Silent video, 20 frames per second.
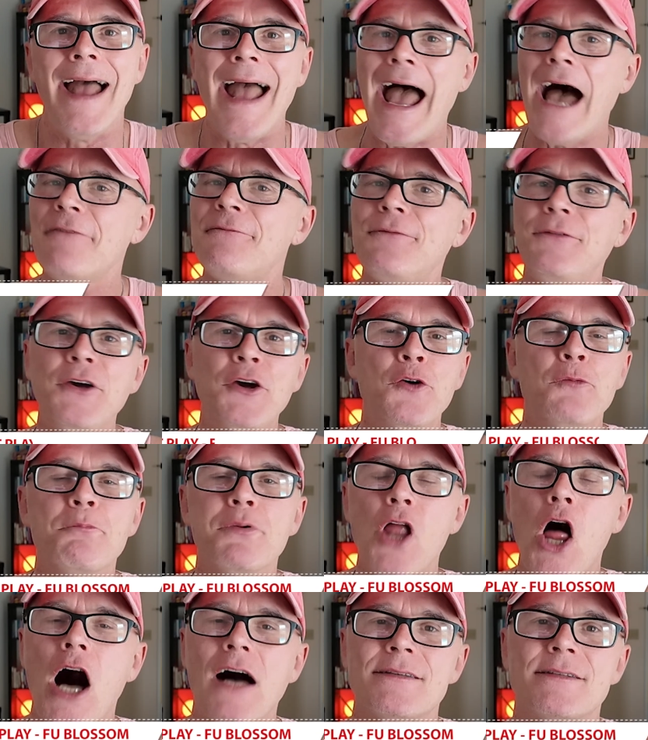FU
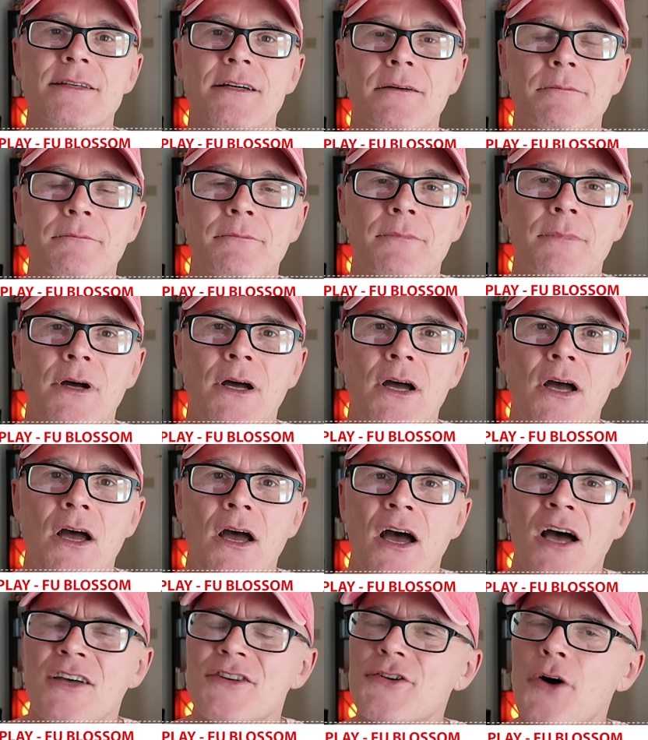Blossom.
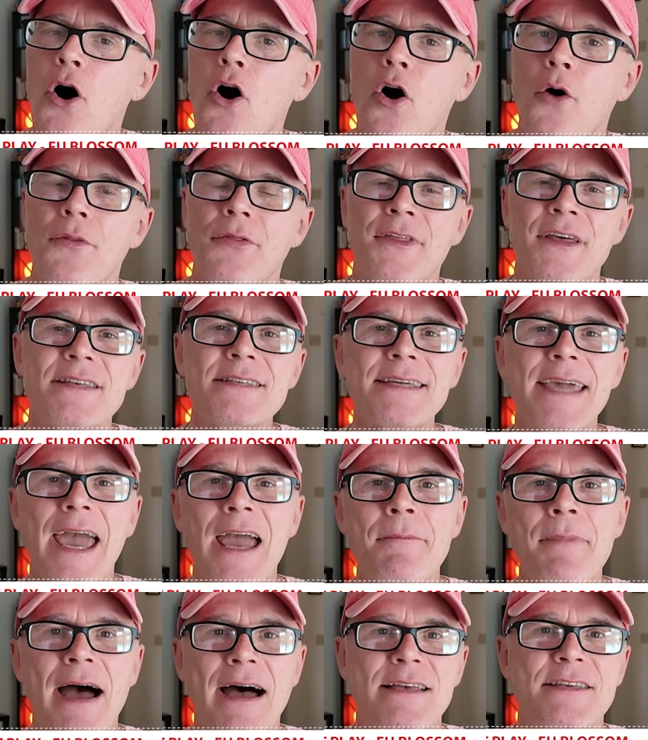So this
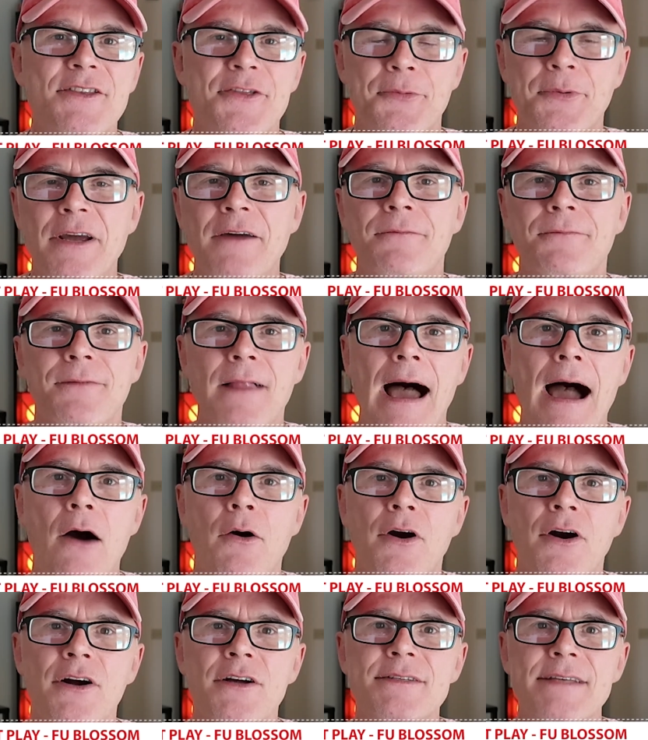game has 3
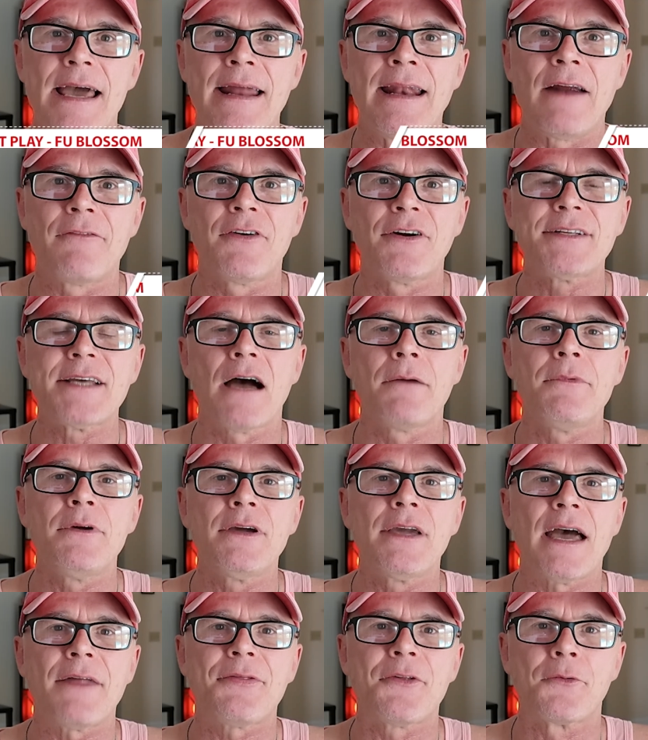flowers, and every time
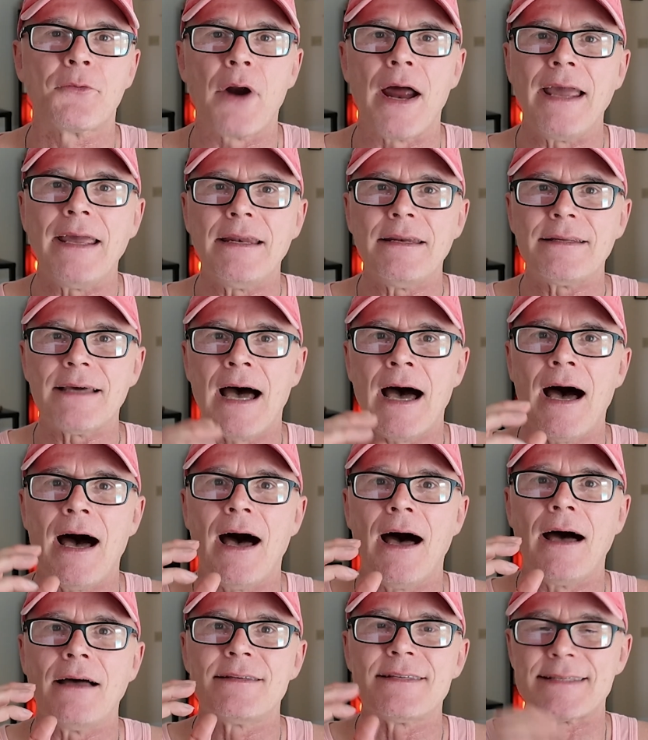you get the
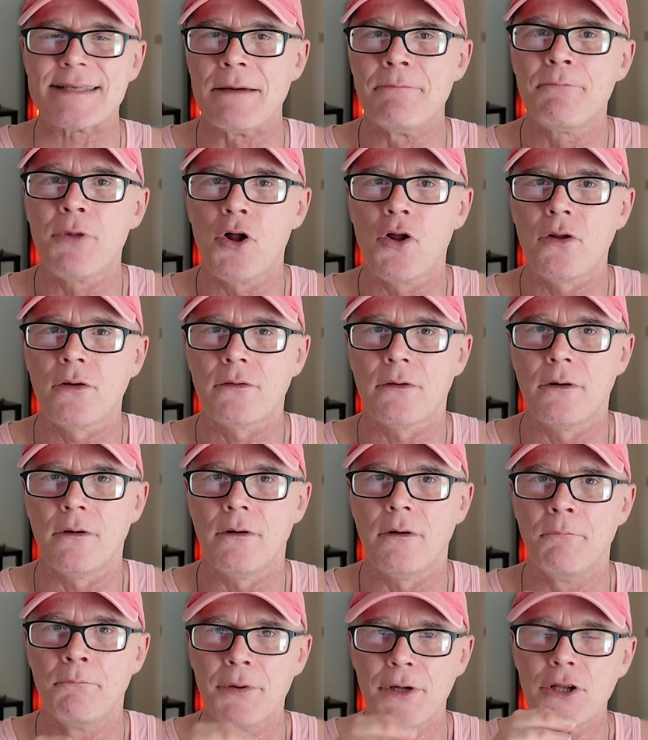right
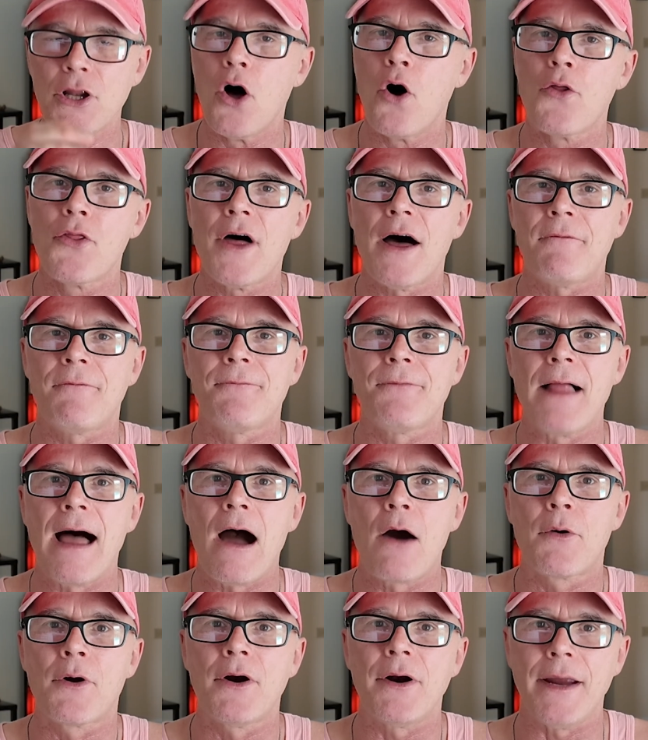symbol below that
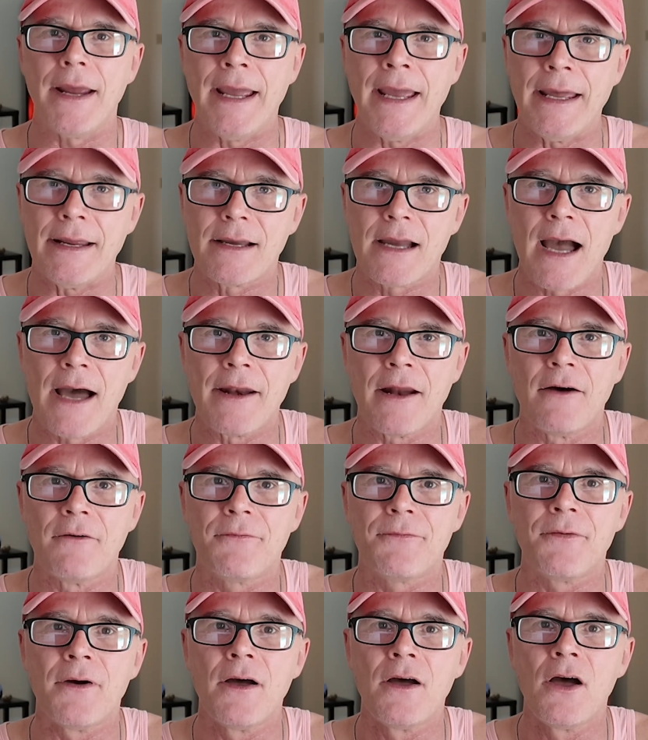flower, it kind
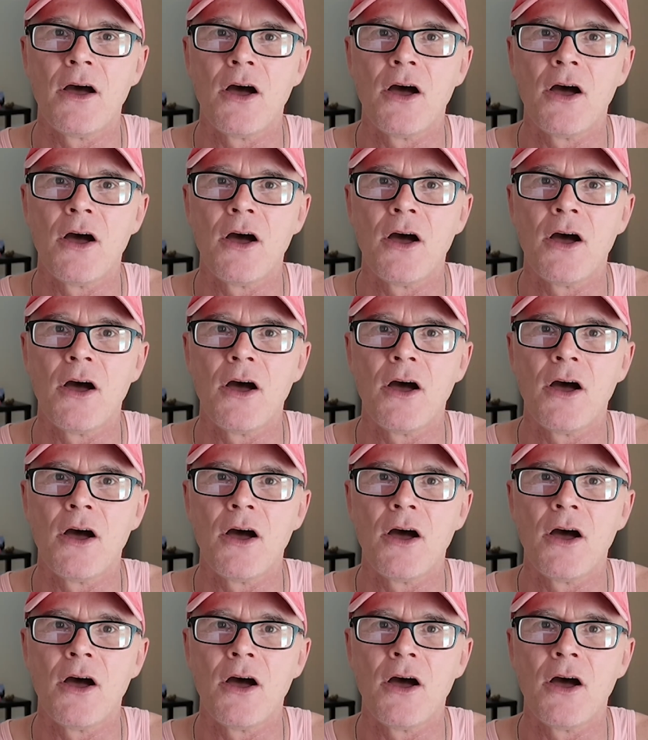of